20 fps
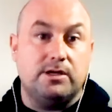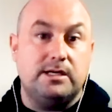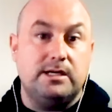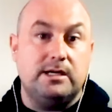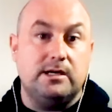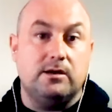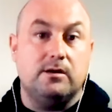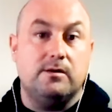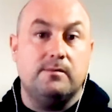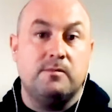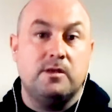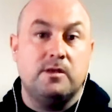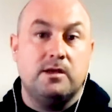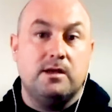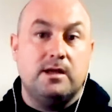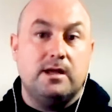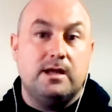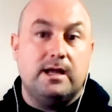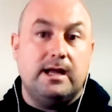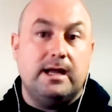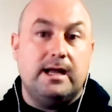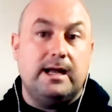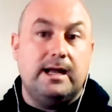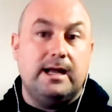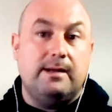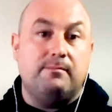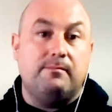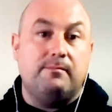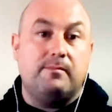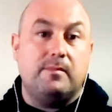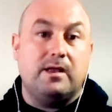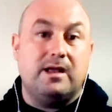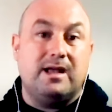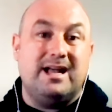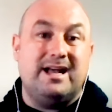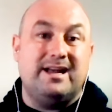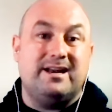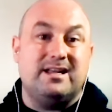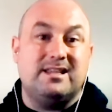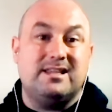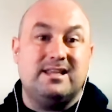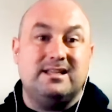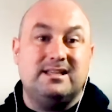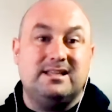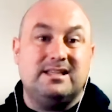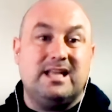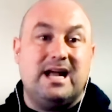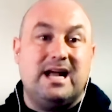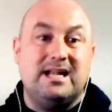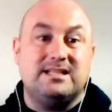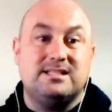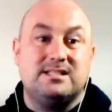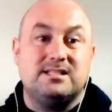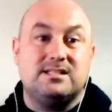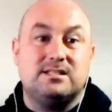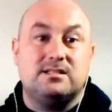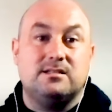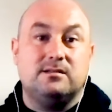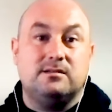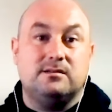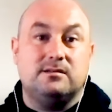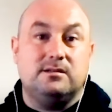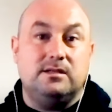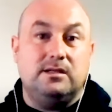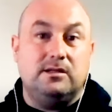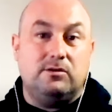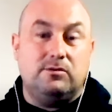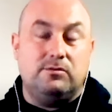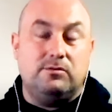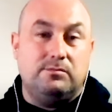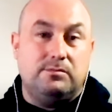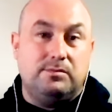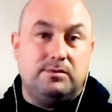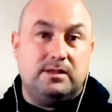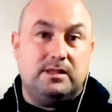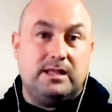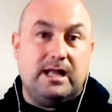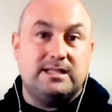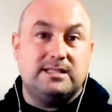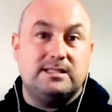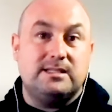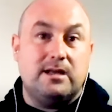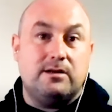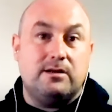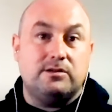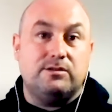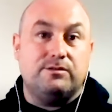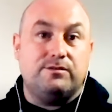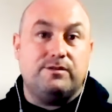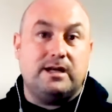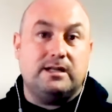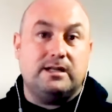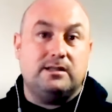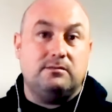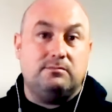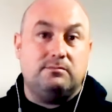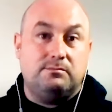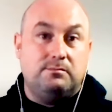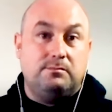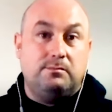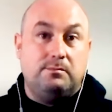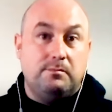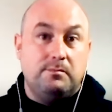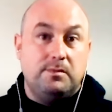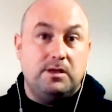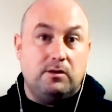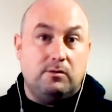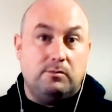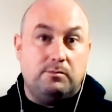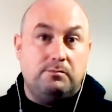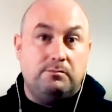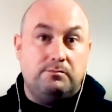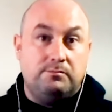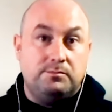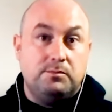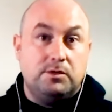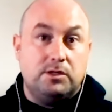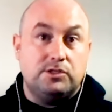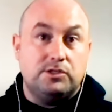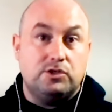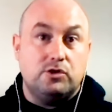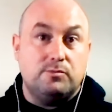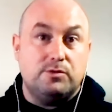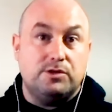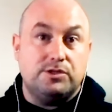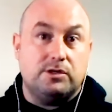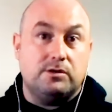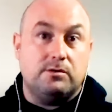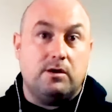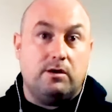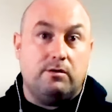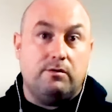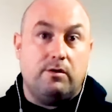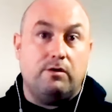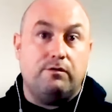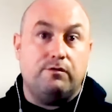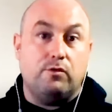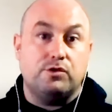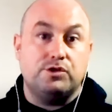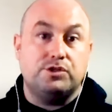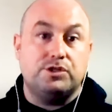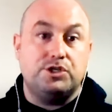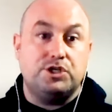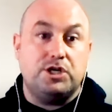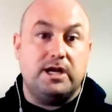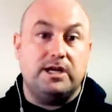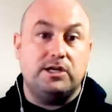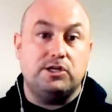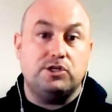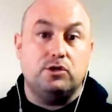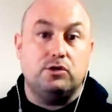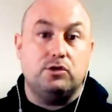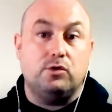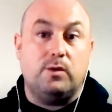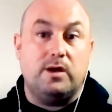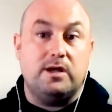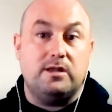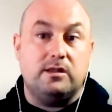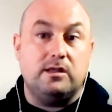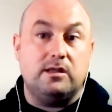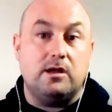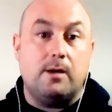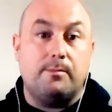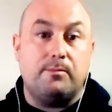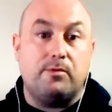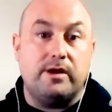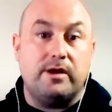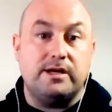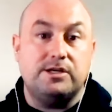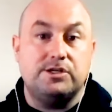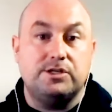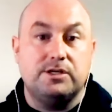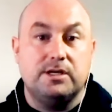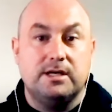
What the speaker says: year. And I think that's down to the fact that, consumers are forced to change the way that they operate.